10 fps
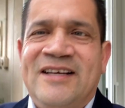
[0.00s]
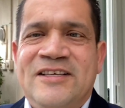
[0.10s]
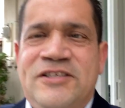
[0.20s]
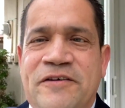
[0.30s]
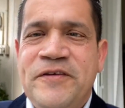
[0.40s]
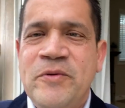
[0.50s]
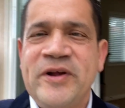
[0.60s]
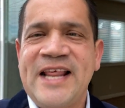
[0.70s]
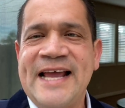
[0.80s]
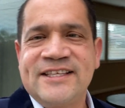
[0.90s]
So if you
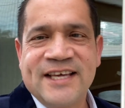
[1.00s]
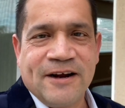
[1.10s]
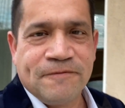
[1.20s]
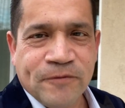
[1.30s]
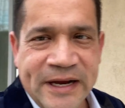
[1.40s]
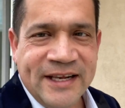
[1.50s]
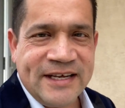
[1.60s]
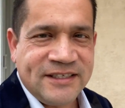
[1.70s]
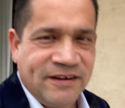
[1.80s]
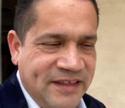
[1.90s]
would like to get a free
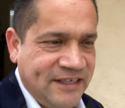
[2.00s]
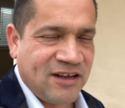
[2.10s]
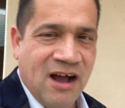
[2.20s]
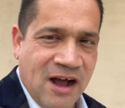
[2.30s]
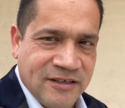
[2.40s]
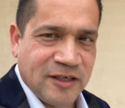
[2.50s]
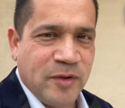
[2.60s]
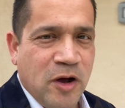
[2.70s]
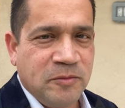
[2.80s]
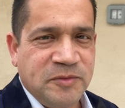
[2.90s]
list of these awesome
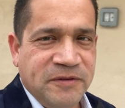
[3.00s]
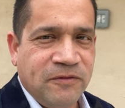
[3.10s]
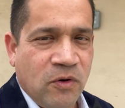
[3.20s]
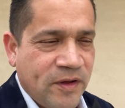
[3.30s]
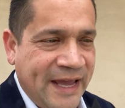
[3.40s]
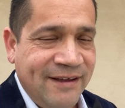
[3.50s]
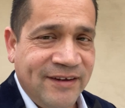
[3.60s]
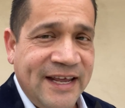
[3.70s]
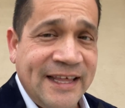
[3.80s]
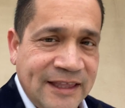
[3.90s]
homes before they
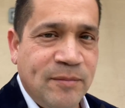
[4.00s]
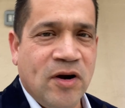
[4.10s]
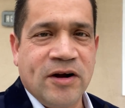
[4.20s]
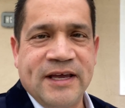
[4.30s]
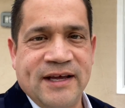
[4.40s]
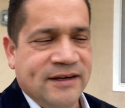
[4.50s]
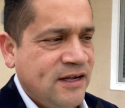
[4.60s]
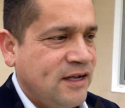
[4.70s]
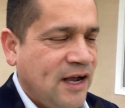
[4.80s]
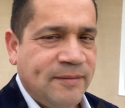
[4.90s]
even hit the market,
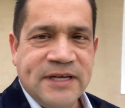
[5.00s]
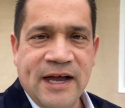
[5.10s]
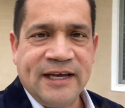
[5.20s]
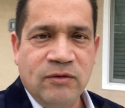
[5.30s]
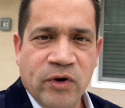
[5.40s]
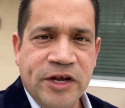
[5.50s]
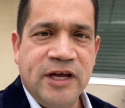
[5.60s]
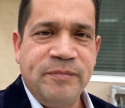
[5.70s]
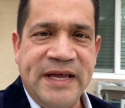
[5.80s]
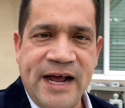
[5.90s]
I'm talking where you
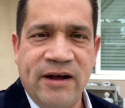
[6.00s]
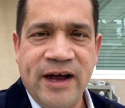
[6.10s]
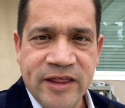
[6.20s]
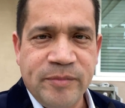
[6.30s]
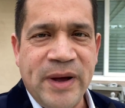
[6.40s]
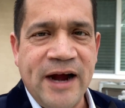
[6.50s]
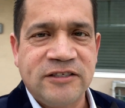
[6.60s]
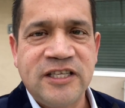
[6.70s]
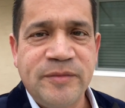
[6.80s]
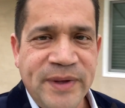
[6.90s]
could beat out other
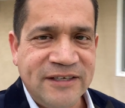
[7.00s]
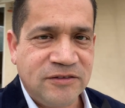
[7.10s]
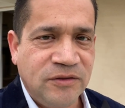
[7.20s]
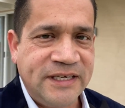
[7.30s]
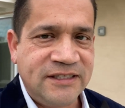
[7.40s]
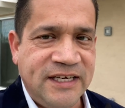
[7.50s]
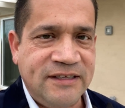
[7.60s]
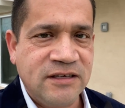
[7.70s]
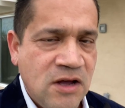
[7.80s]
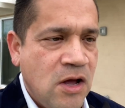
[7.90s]
buyers to the best new
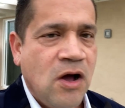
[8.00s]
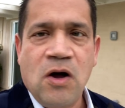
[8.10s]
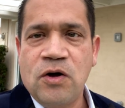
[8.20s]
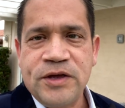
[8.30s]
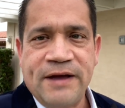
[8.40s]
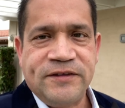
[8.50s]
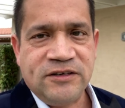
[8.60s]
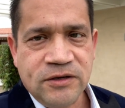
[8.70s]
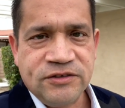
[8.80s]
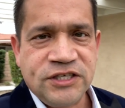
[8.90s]
listings, all you have to
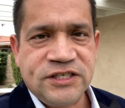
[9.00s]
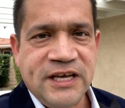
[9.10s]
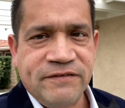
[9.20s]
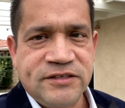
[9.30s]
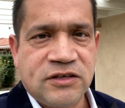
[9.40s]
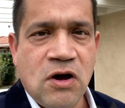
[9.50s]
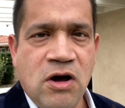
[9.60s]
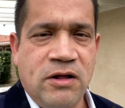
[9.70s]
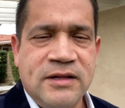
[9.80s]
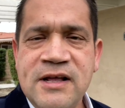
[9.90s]
do is just give us a call.